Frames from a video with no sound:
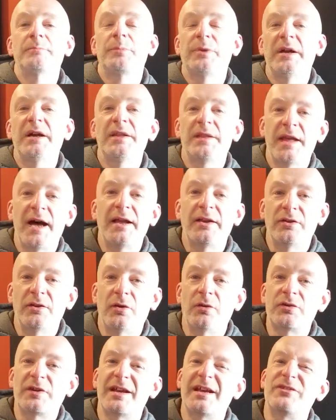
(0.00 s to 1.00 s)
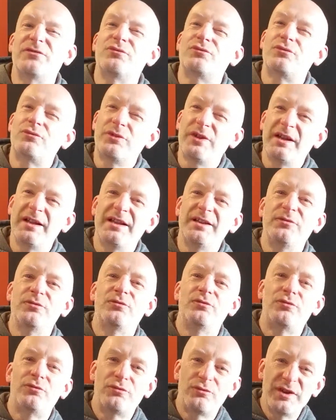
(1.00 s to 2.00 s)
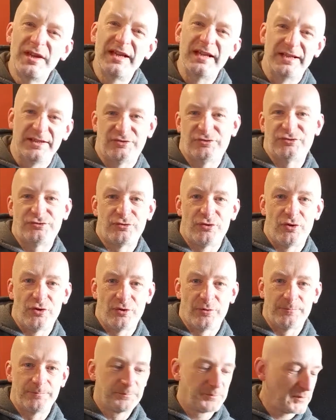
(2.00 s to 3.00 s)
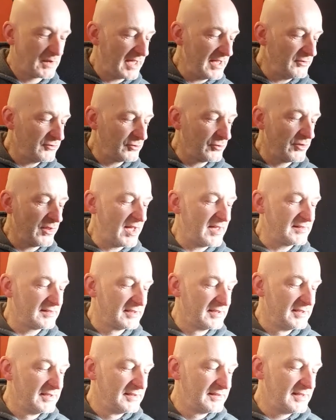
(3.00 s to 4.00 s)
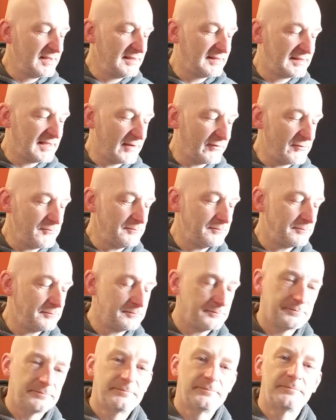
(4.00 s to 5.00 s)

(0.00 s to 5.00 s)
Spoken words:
playing that note is really, really strong. Okay, so there's D7